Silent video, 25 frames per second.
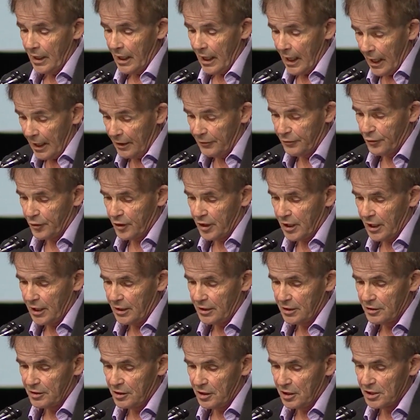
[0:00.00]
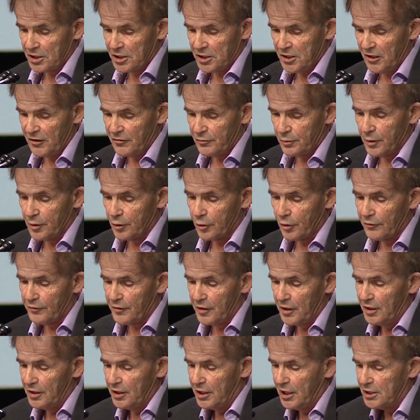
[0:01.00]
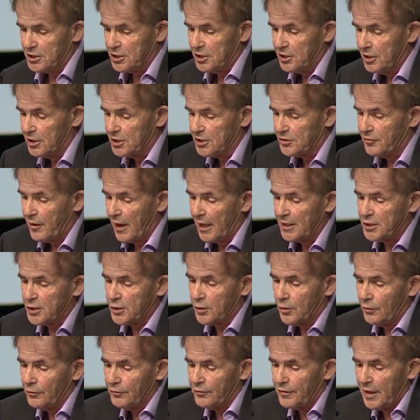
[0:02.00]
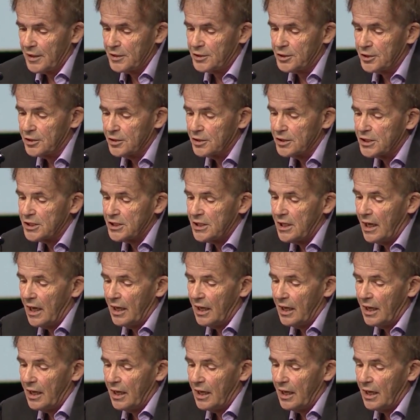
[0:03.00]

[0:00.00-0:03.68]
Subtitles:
advocated the achievement of the Indigenous Rights Conventions